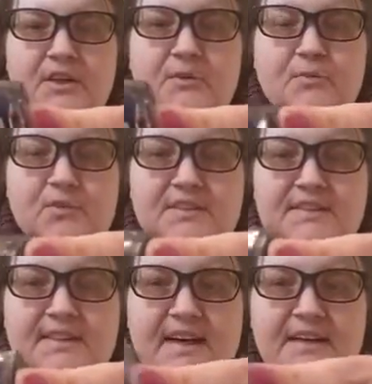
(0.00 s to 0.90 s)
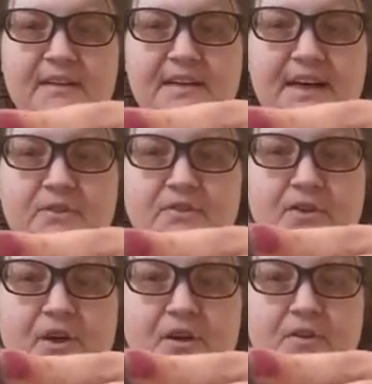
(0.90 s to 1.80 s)
will decide on how
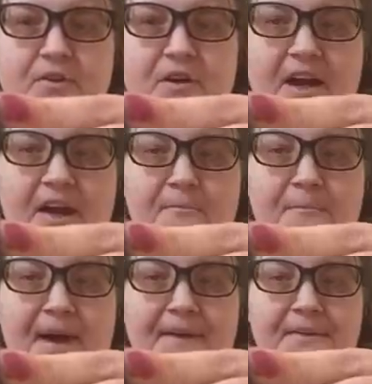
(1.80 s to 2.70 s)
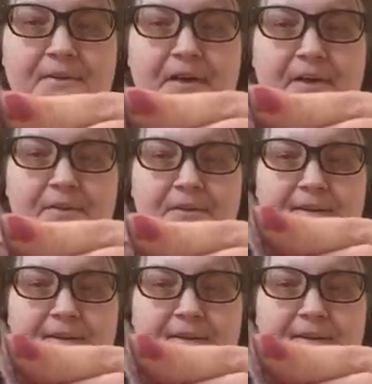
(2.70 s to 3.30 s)
dark or how matte your color